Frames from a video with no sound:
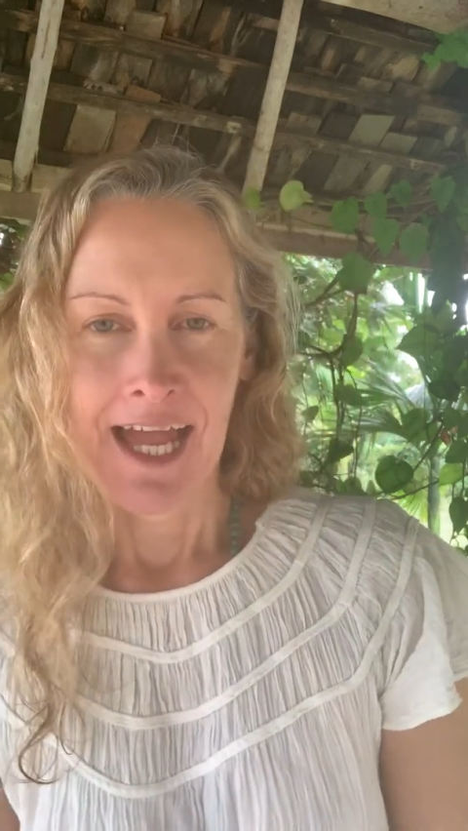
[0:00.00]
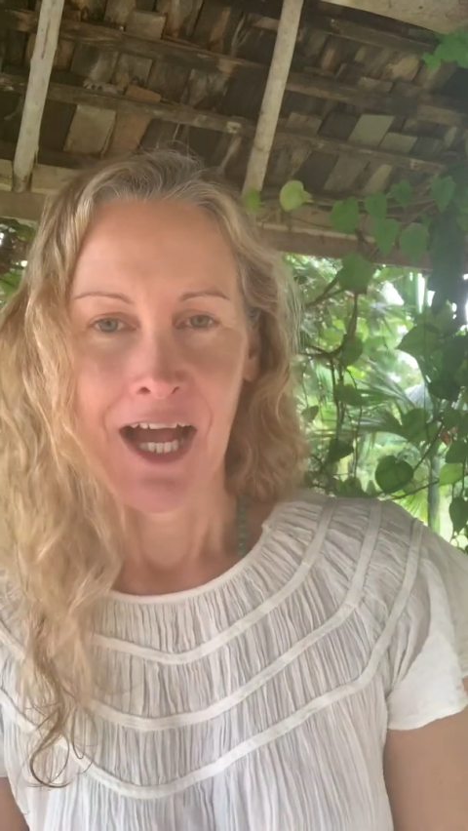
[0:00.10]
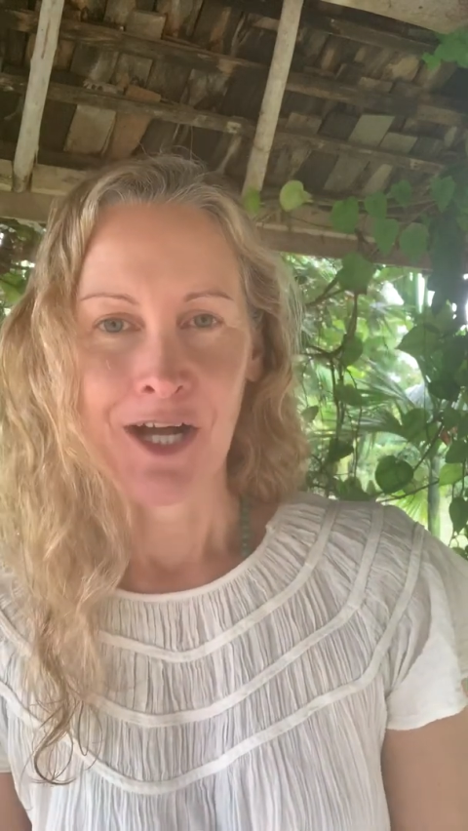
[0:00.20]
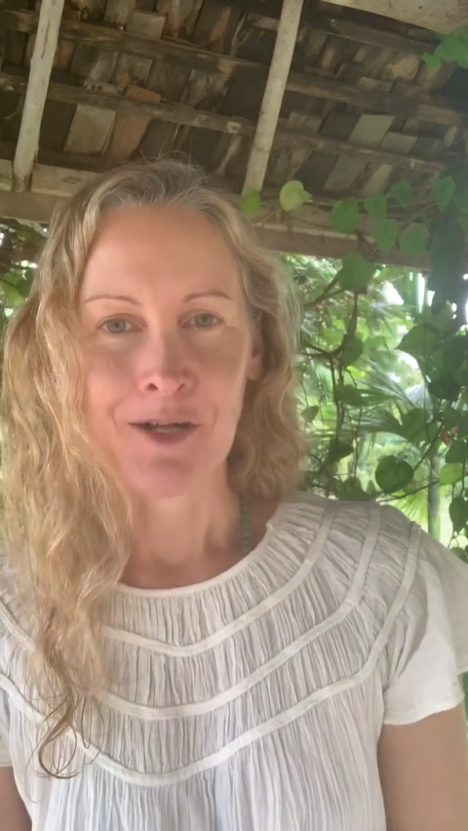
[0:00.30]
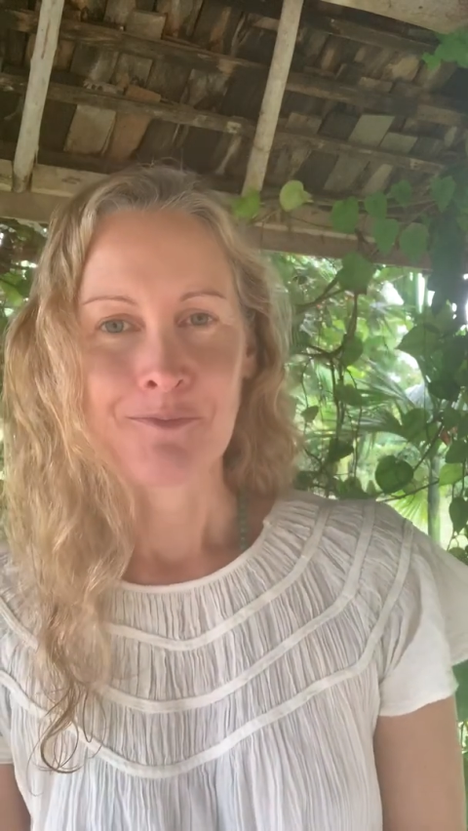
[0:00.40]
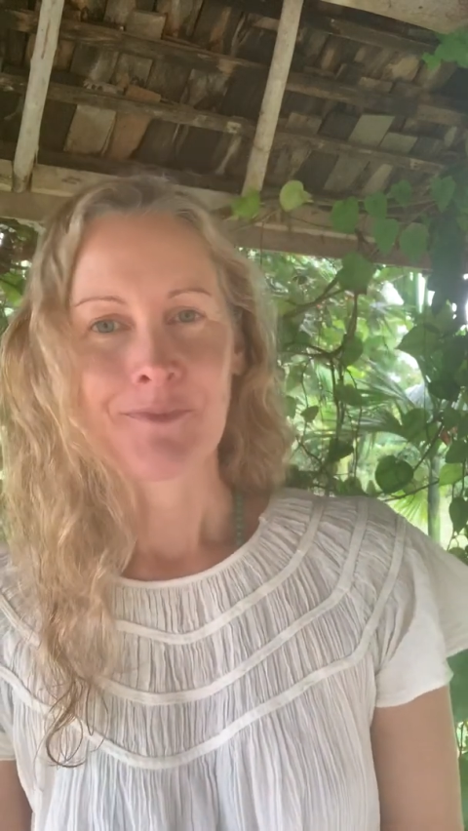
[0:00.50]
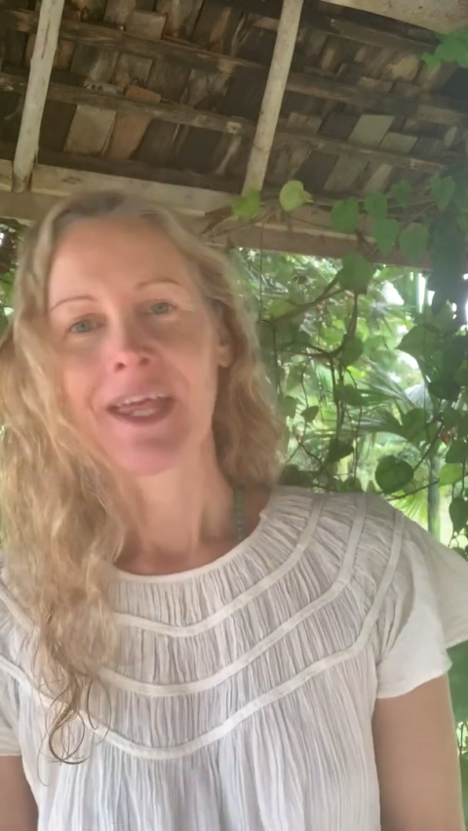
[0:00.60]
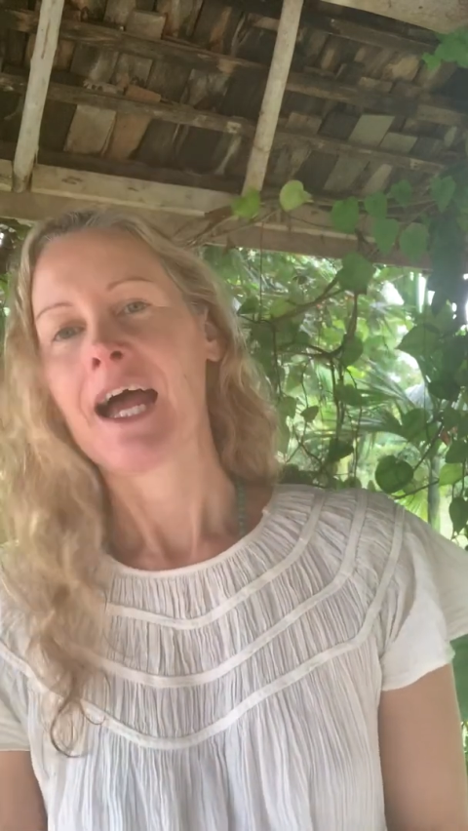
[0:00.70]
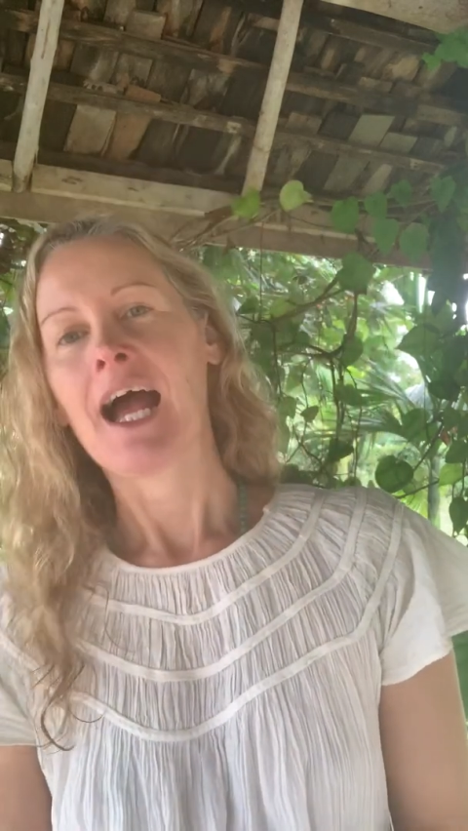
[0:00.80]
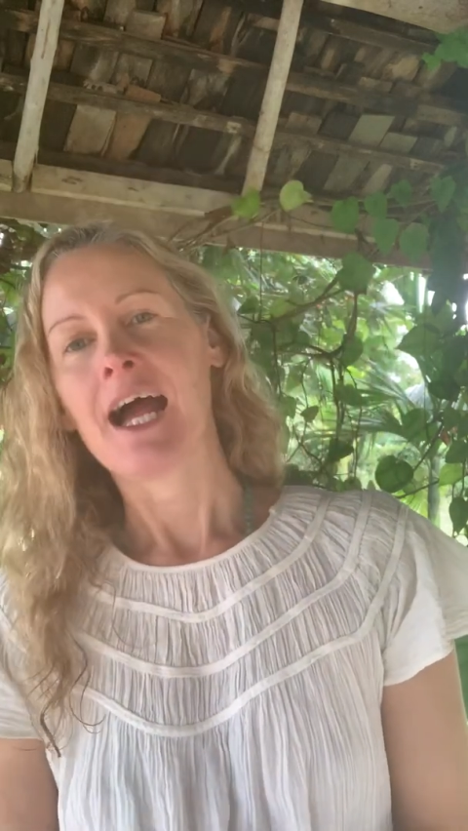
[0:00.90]
and
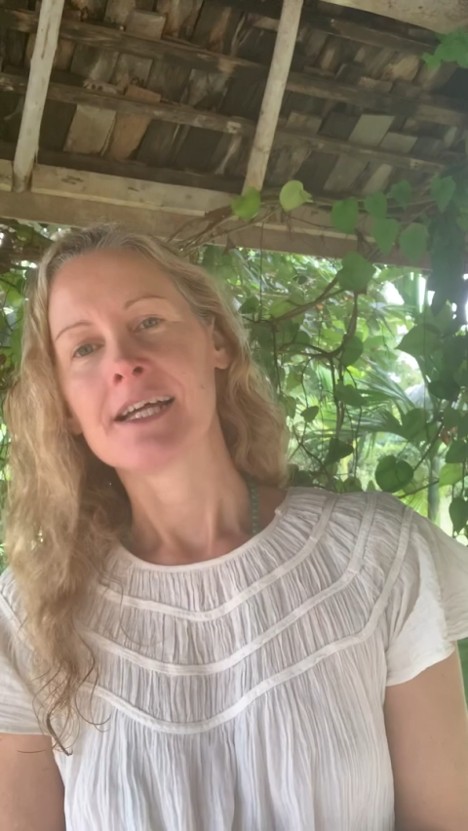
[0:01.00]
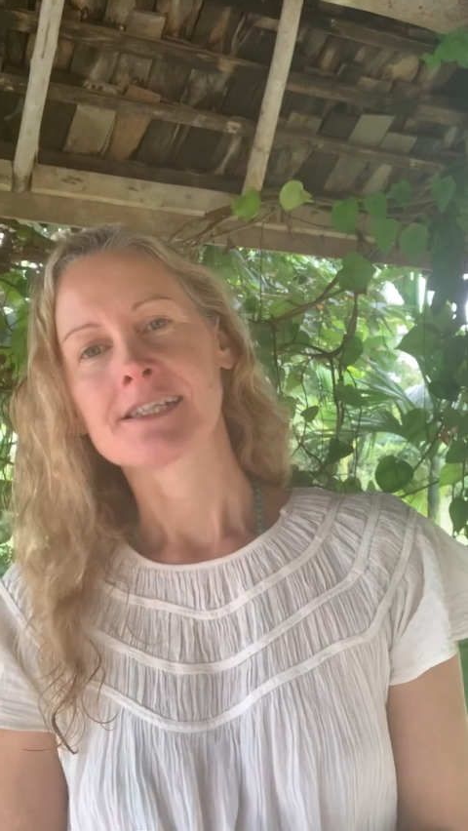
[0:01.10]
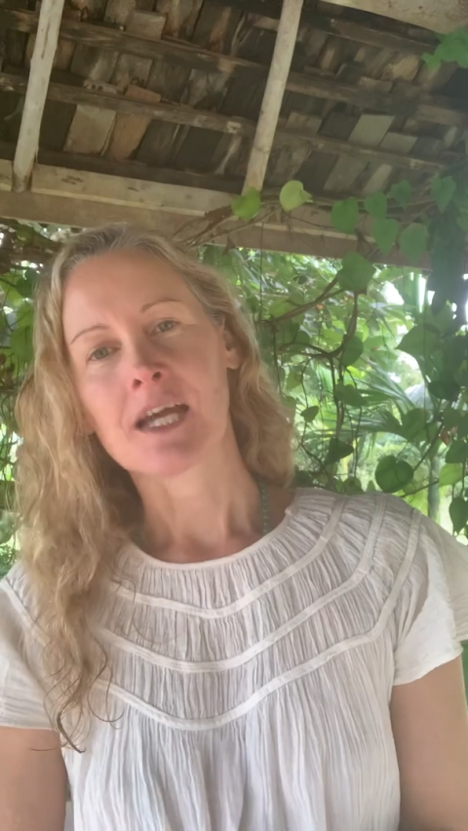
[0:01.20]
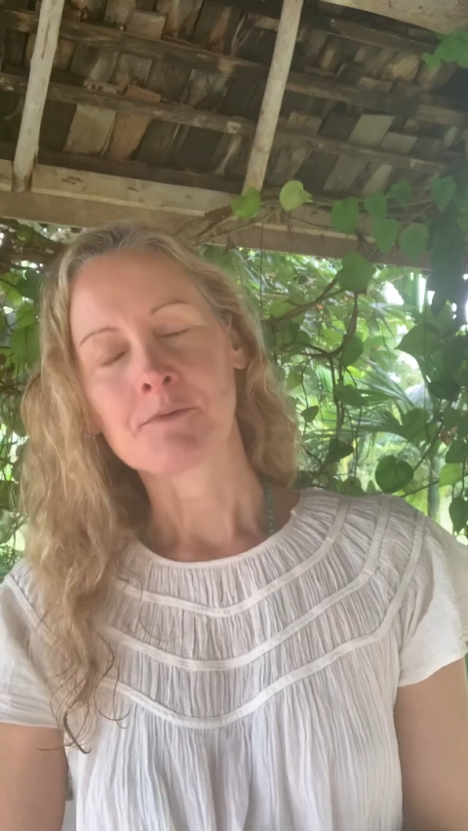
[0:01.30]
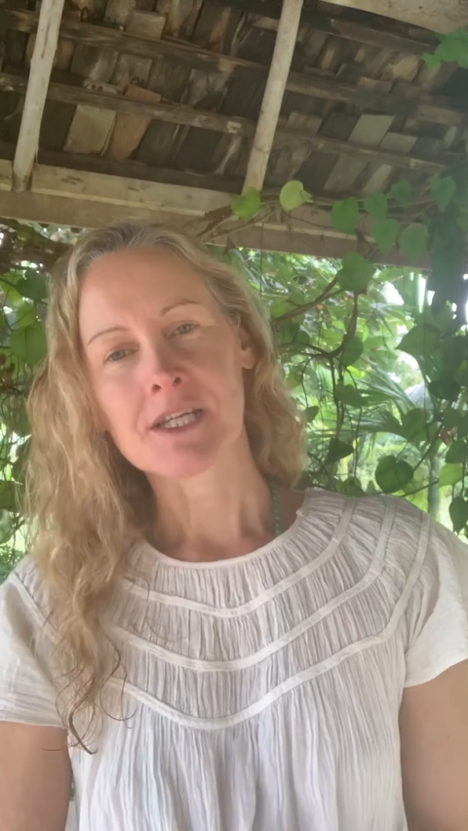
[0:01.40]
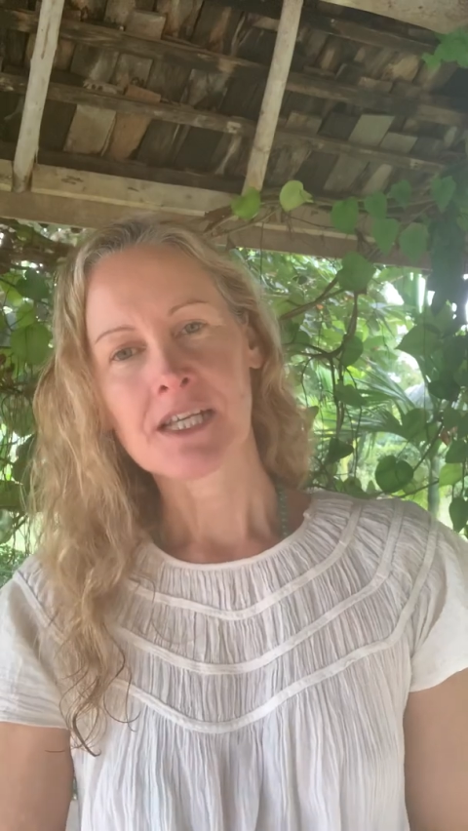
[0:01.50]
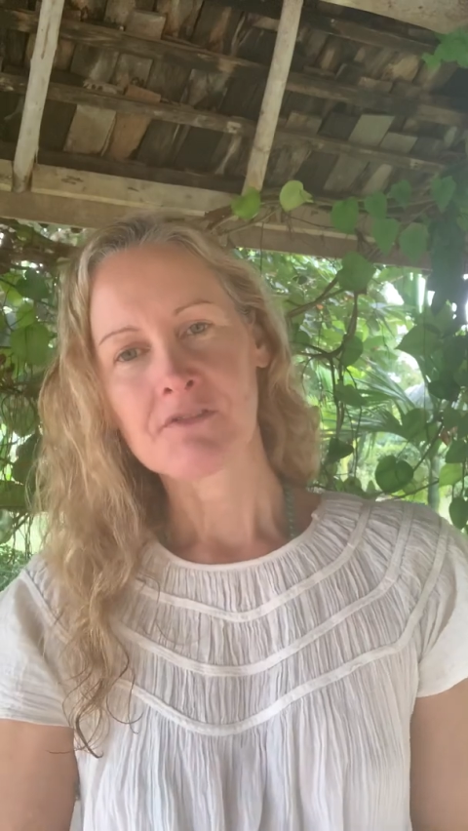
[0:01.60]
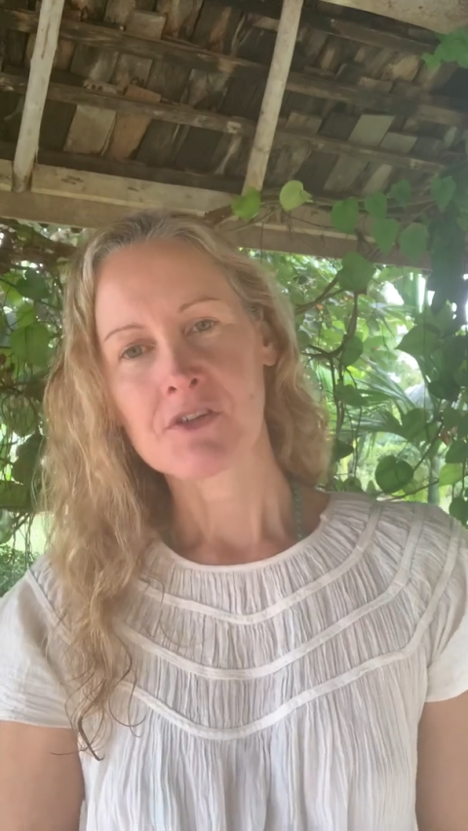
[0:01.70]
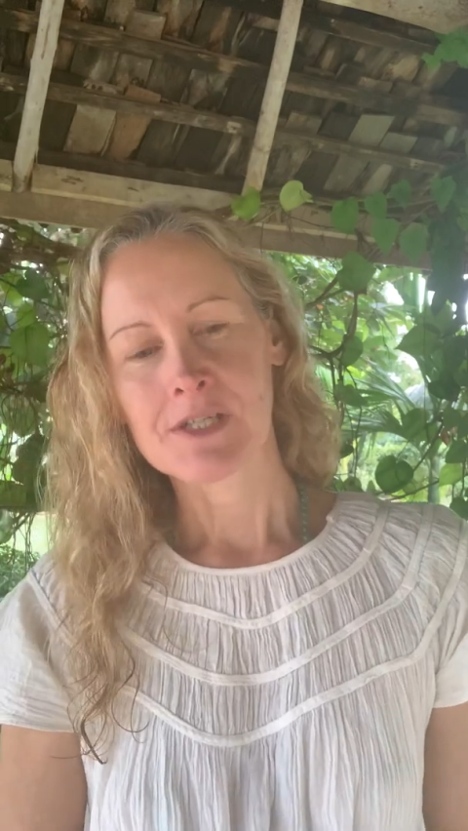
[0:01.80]
I'm going to give you